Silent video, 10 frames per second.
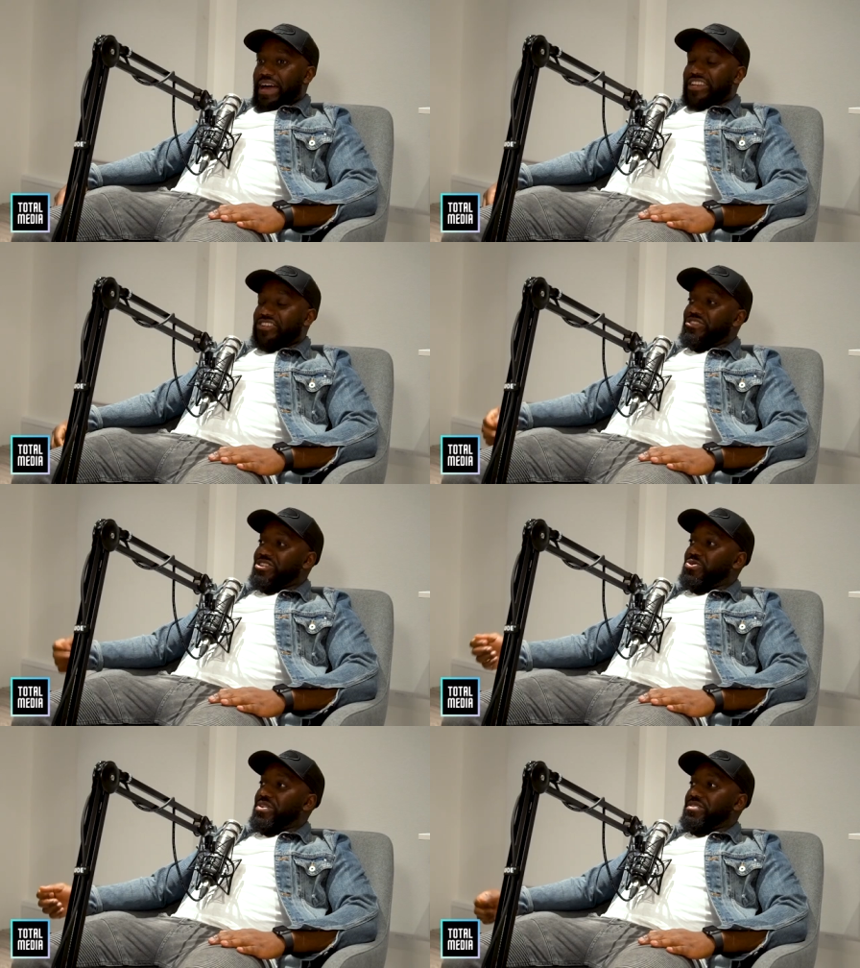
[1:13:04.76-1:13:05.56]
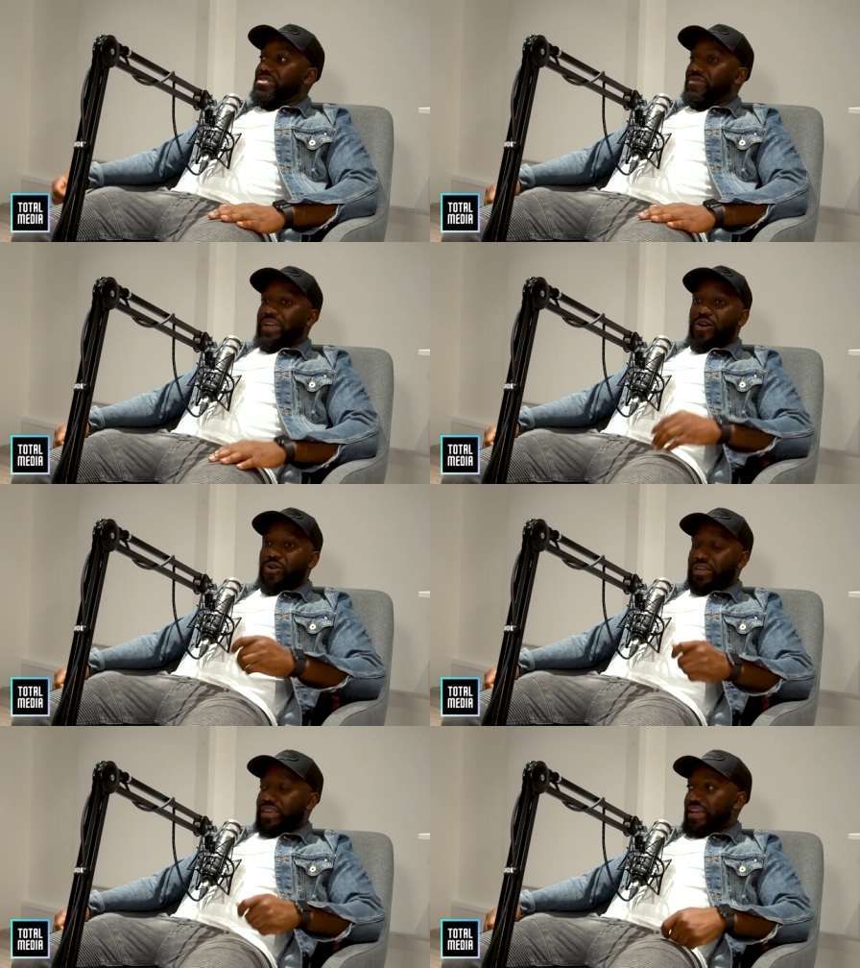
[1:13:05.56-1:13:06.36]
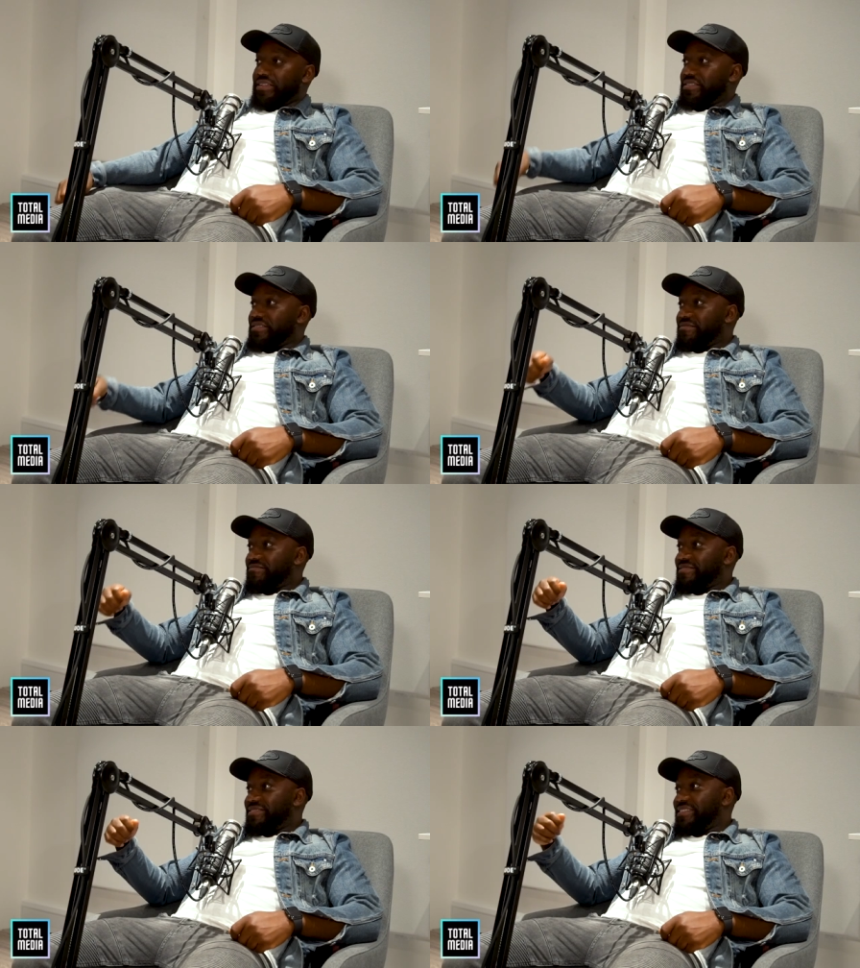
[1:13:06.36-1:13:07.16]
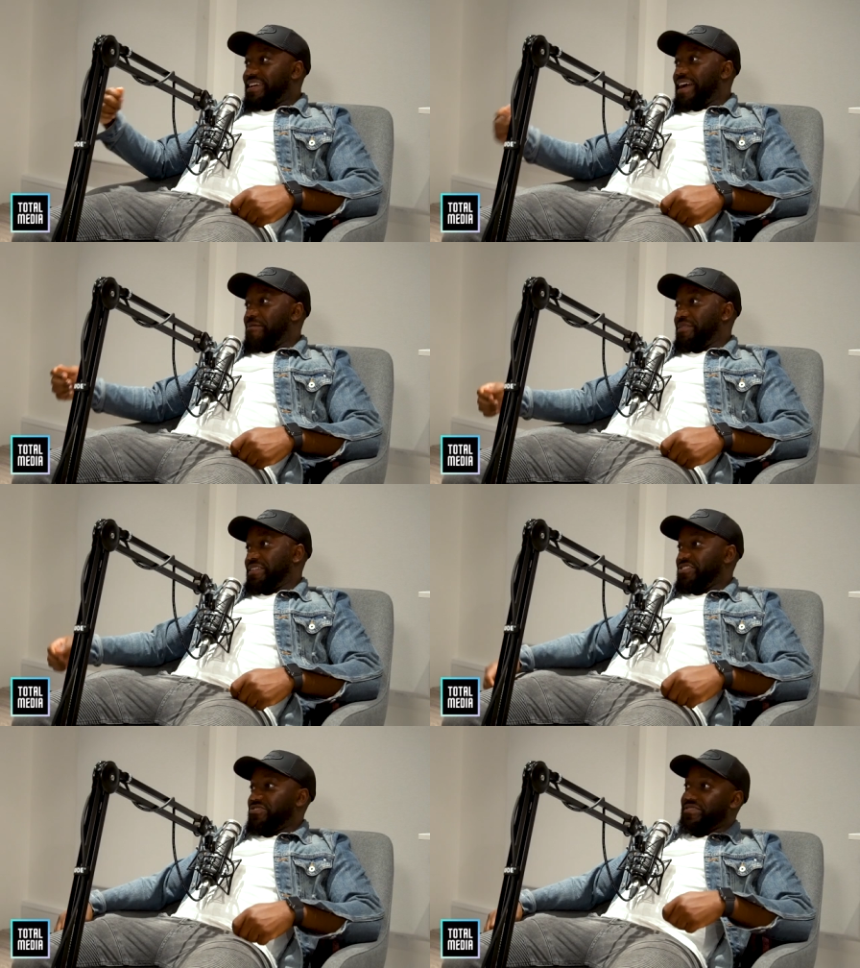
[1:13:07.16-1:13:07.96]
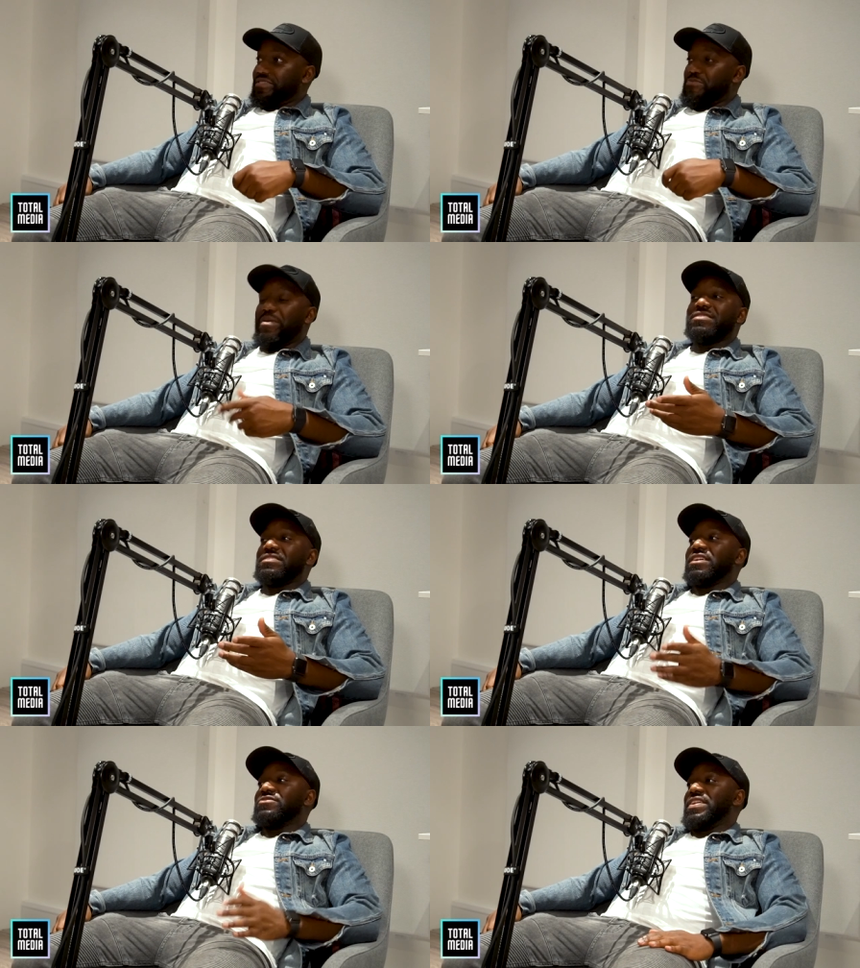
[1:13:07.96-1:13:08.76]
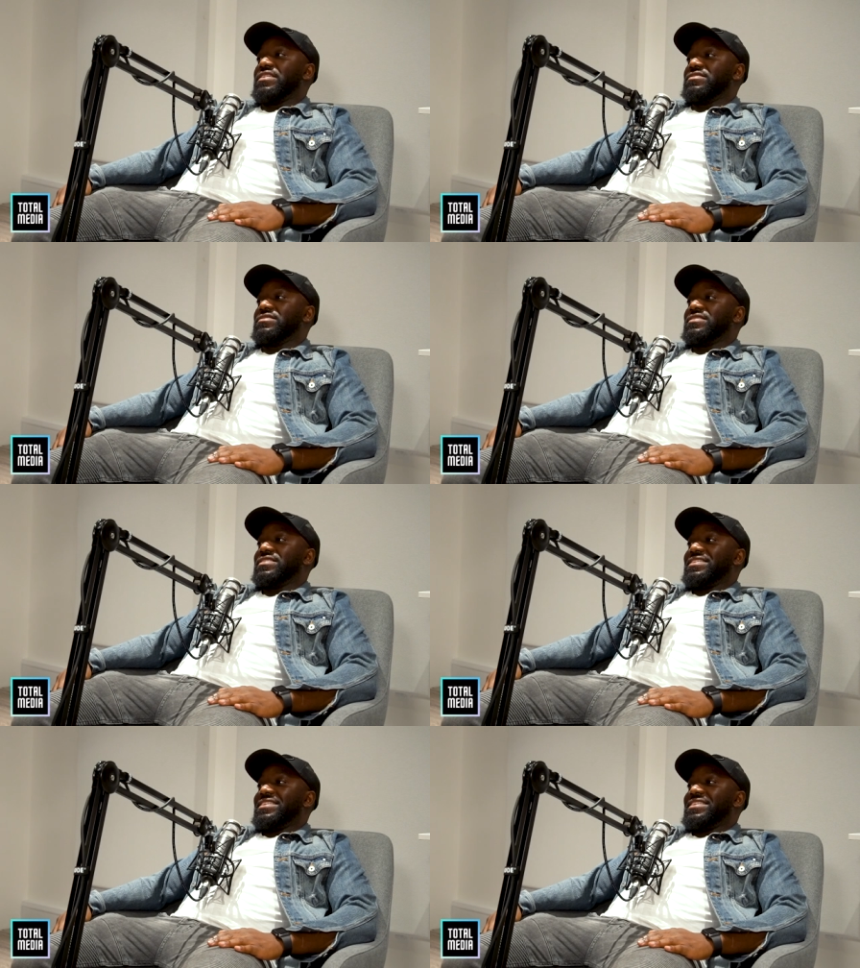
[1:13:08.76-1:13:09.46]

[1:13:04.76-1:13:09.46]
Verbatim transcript: How did you enjoy yourself? Like holidays, gambling? You, you must have touched Vegas.